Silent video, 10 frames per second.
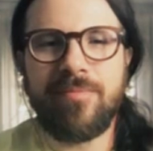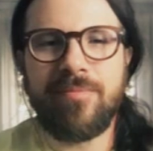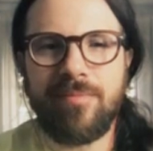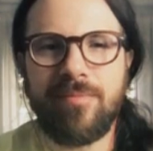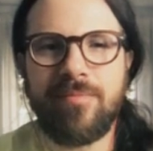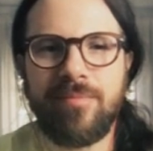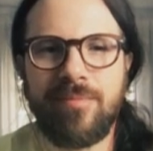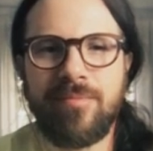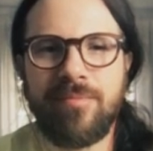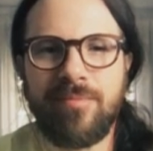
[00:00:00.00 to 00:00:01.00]

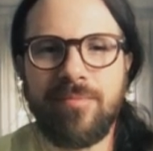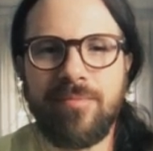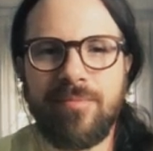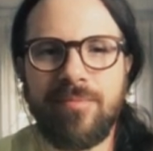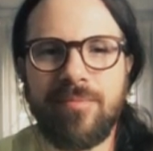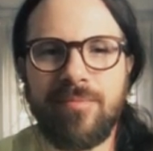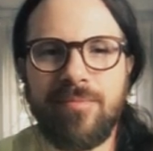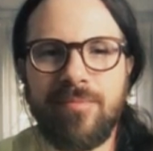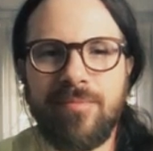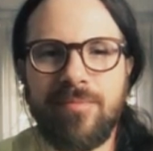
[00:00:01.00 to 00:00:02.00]

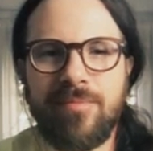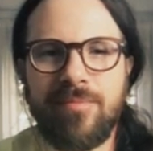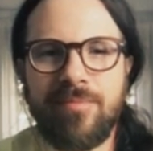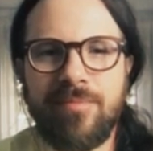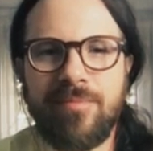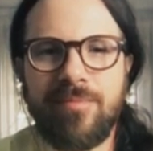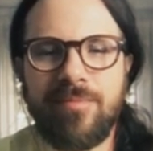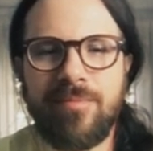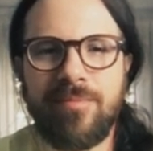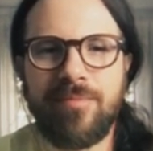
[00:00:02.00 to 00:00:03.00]

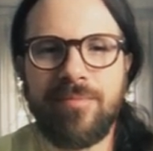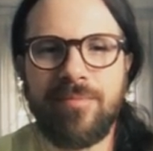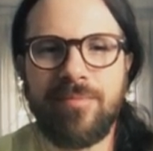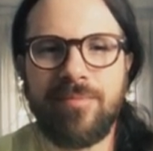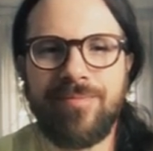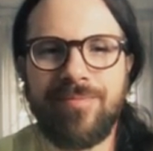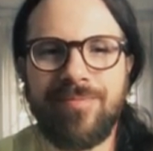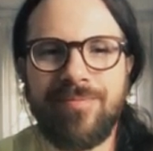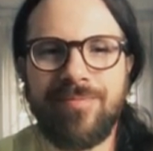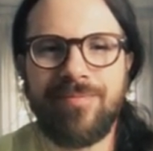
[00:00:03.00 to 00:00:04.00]

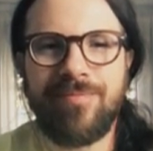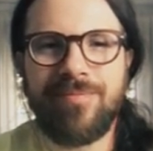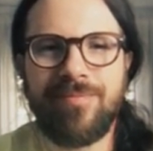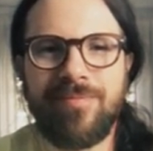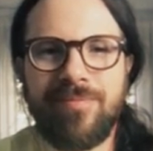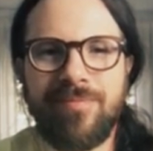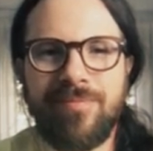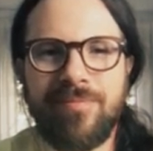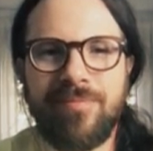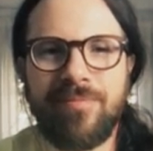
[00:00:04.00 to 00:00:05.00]

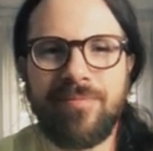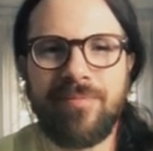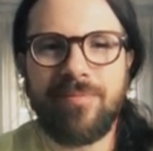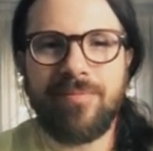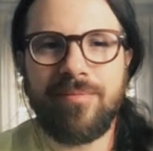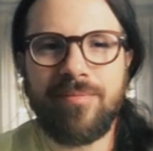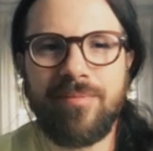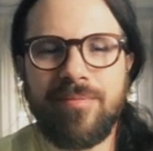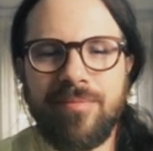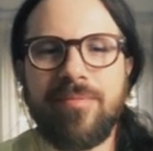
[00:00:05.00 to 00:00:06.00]

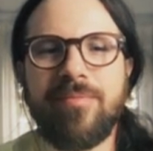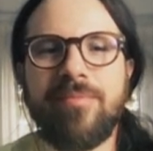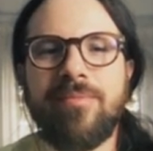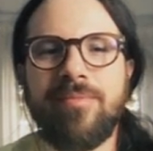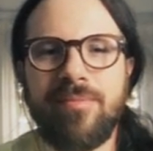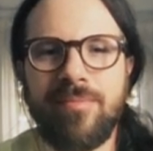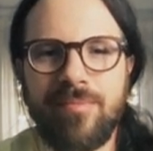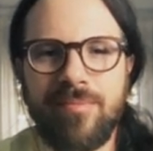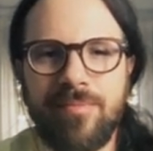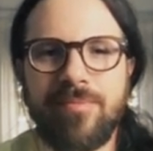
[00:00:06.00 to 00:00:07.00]

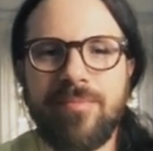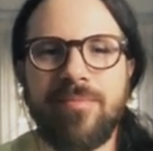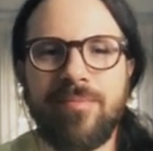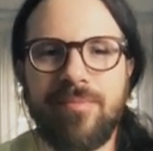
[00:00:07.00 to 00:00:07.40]
No words are spoken by the person on screen.